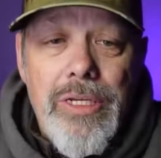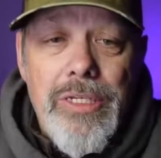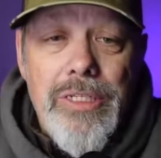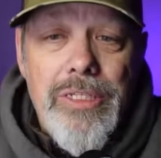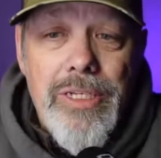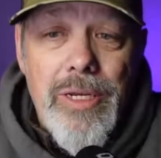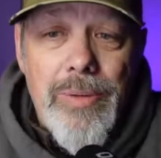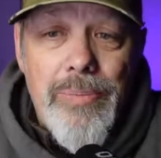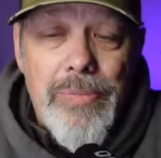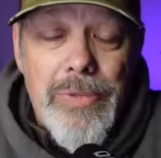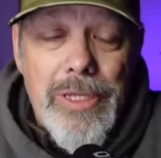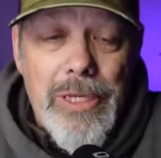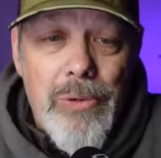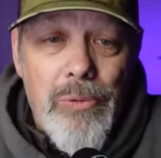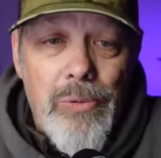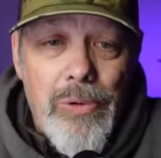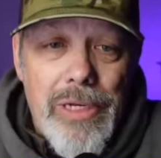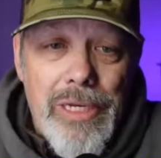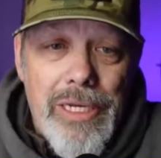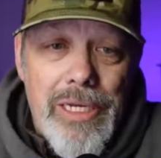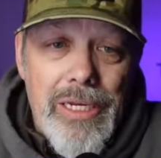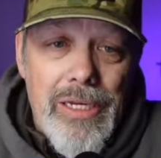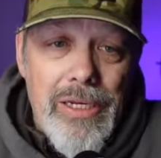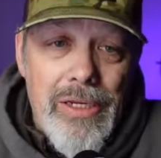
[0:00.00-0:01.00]
something
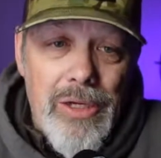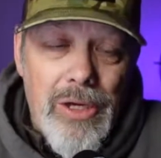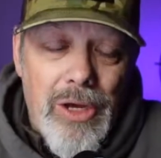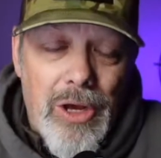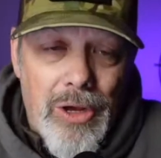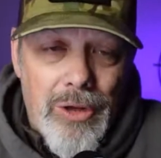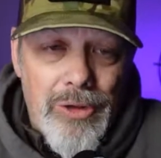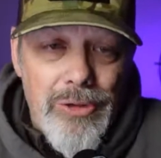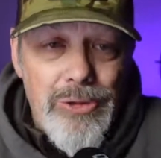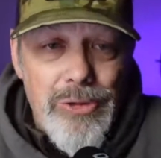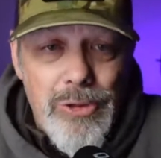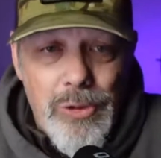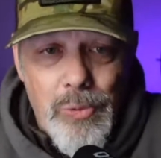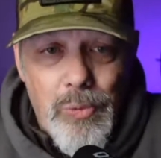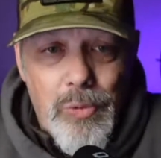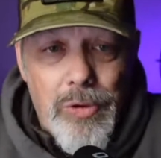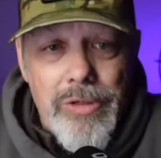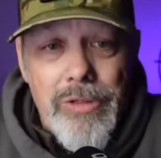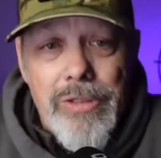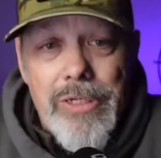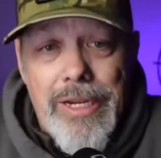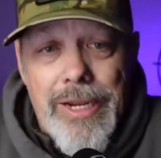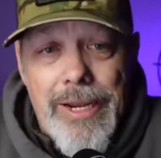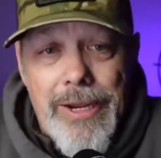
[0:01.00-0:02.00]
we also
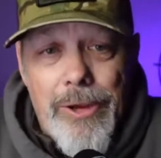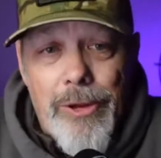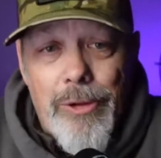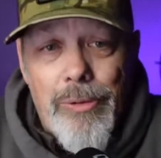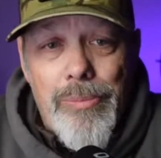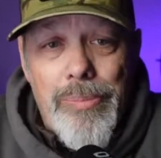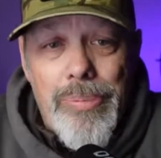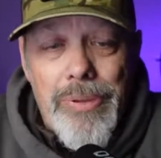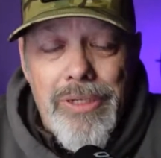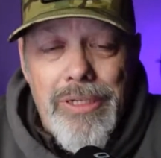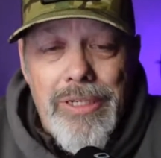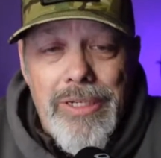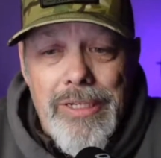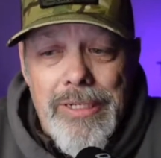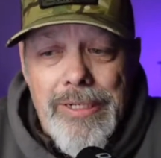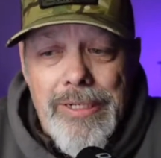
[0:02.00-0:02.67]
want to help